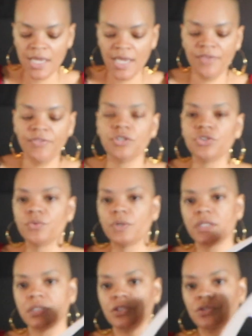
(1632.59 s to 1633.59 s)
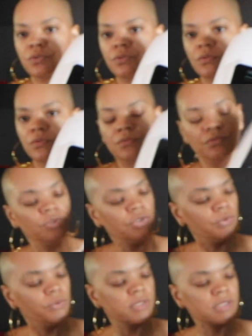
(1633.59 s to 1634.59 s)
And then you
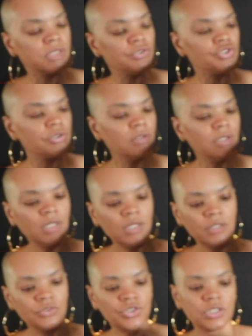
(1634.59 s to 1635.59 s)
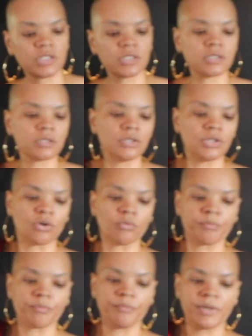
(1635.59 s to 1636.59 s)
essentially just, you know,
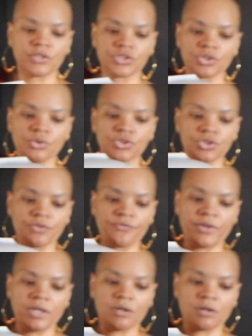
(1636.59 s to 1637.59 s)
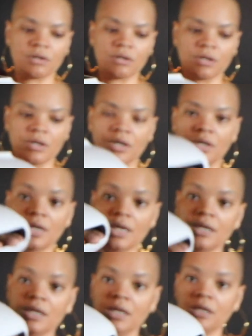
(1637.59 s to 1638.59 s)
insert your finger
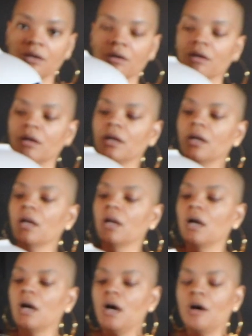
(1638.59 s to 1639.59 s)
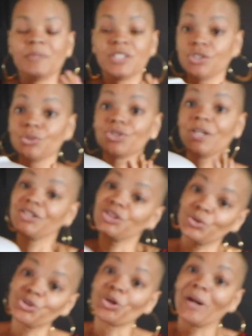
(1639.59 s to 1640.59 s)
in here.
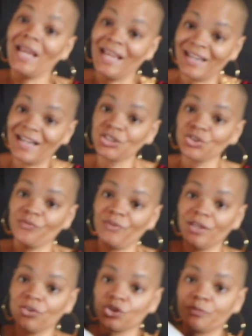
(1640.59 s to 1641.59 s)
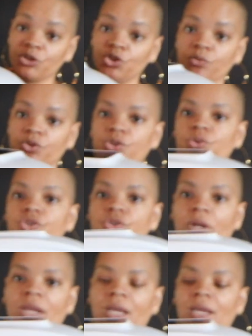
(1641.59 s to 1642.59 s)
Insert your hand, not your fingers, but you insert your
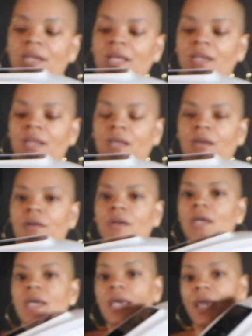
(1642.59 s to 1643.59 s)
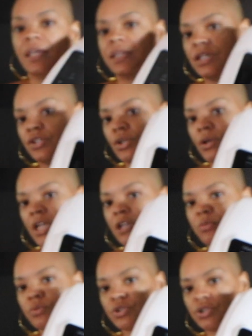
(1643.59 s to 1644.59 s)
hand in here, and then you're
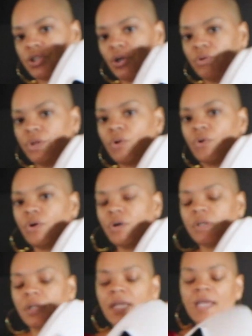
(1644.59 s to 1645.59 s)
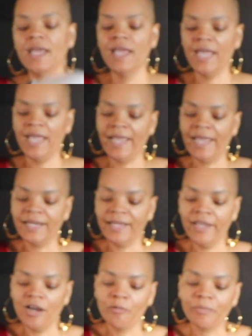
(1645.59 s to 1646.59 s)
able to turn it on, and
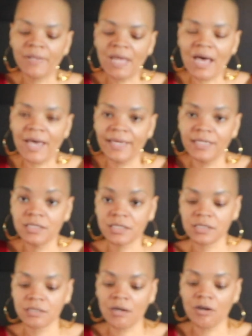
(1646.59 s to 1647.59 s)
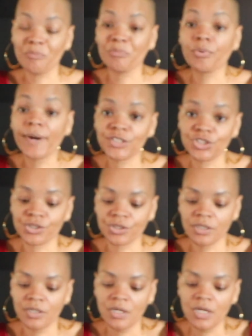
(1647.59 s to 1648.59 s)
it applies pressure.
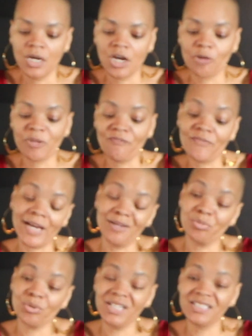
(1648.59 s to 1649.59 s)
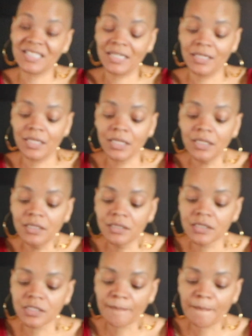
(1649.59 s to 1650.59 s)
It vibrates, it
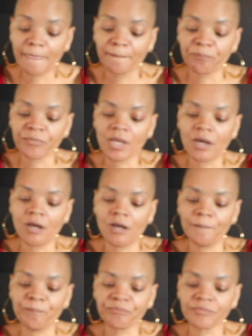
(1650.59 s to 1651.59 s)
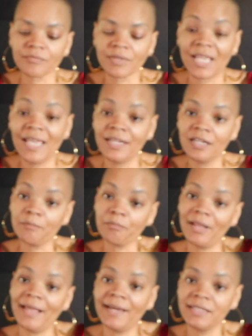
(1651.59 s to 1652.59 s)
heats, and it
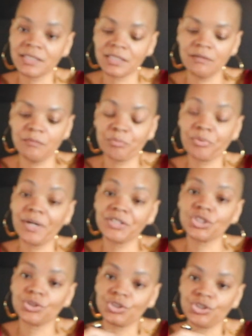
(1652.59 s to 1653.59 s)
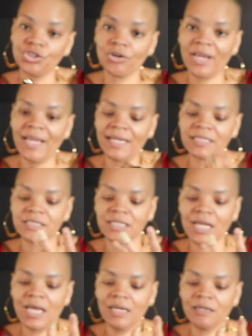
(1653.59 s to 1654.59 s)
applies pressure to your hands to
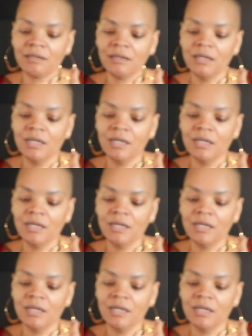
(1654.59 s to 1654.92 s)
kind of,